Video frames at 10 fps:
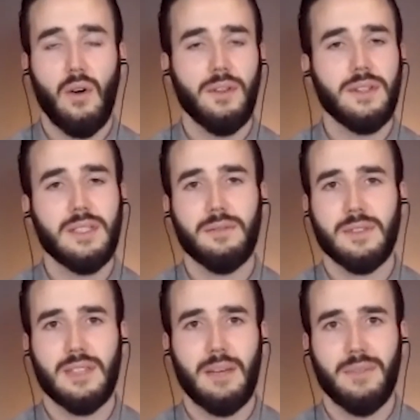all these
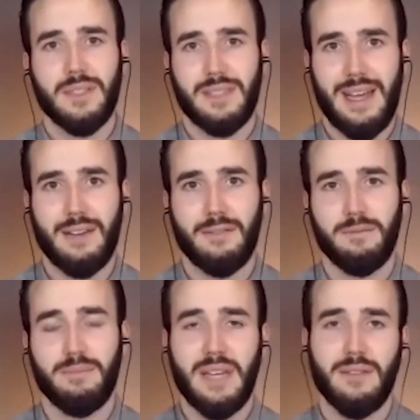different supplements have
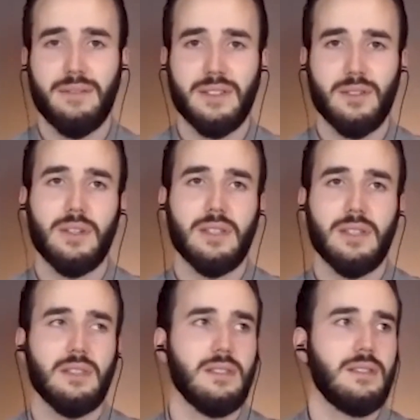benefits. So for
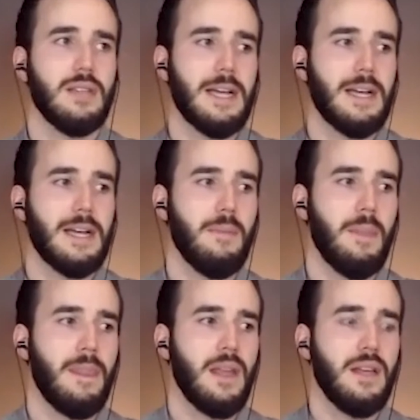instance,
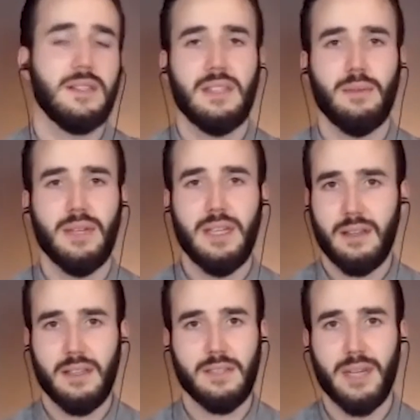CBD
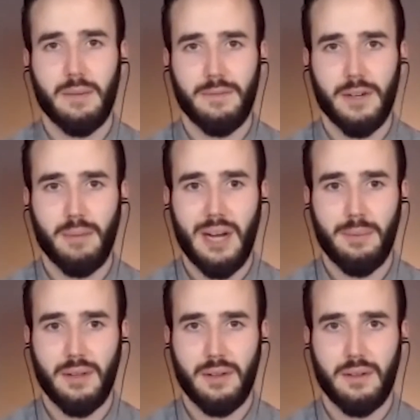has become very
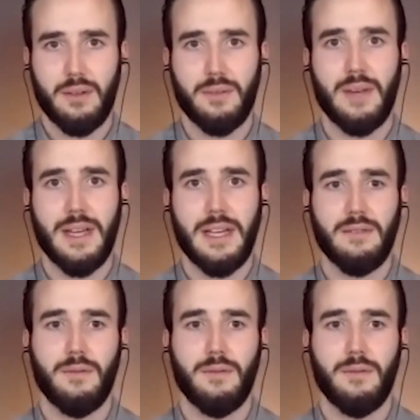popular, right?